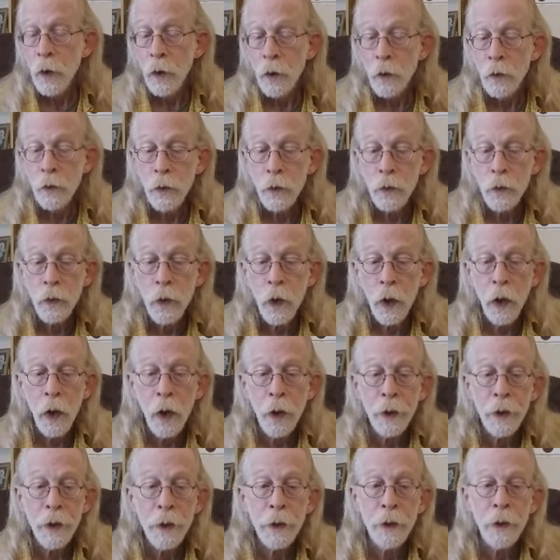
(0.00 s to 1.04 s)
You are
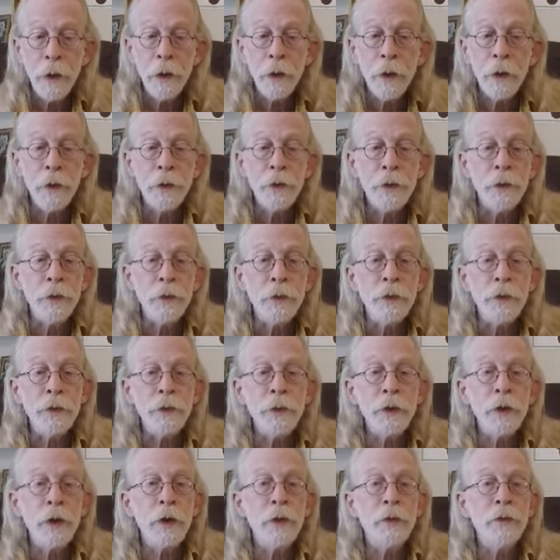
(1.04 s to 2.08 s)
here to
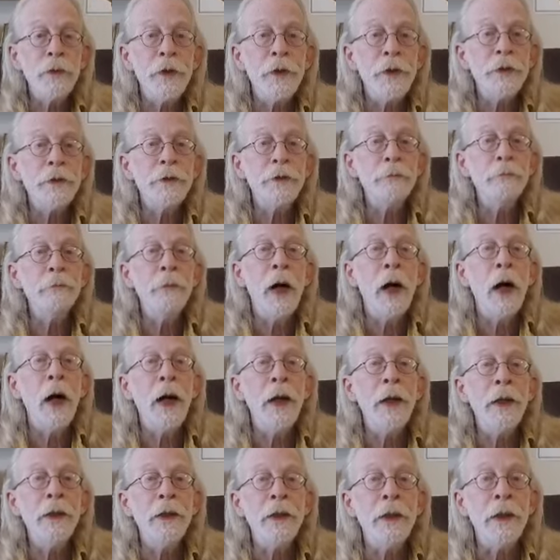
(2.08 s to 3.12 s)
service my
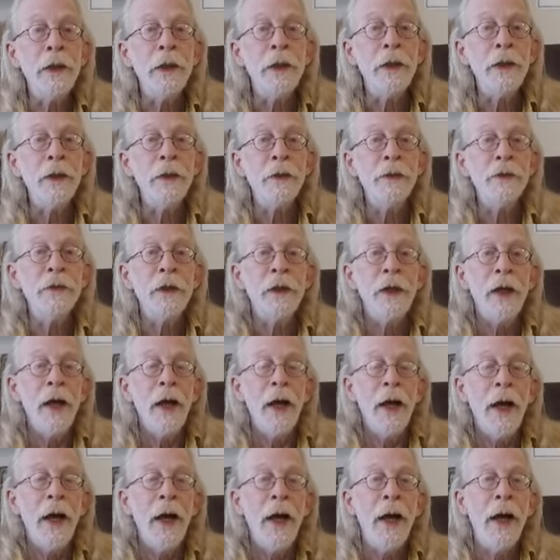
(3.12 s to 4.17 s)
needs
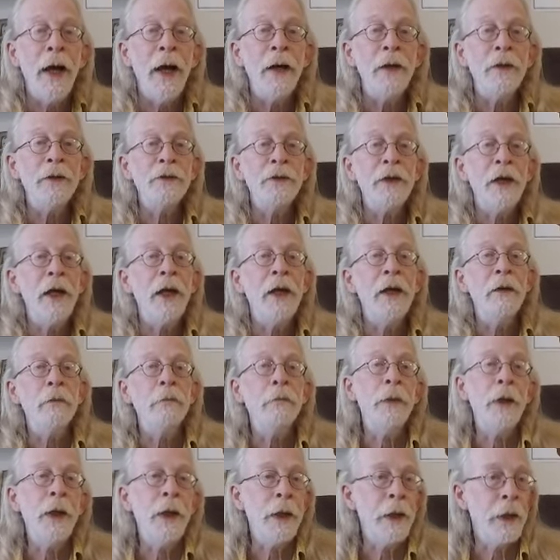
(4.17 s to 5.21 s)
as a
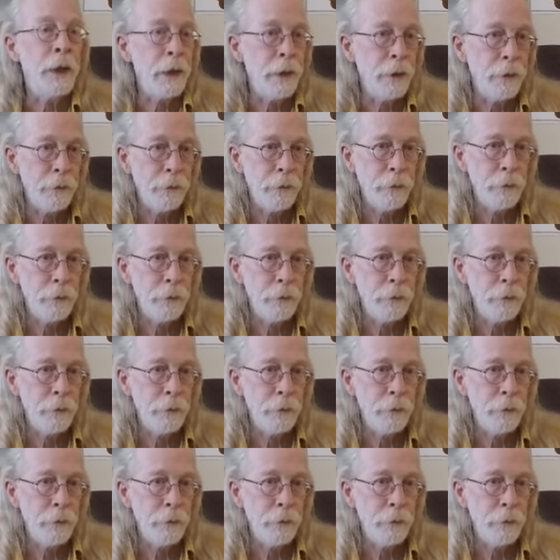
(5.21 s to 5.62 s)
man.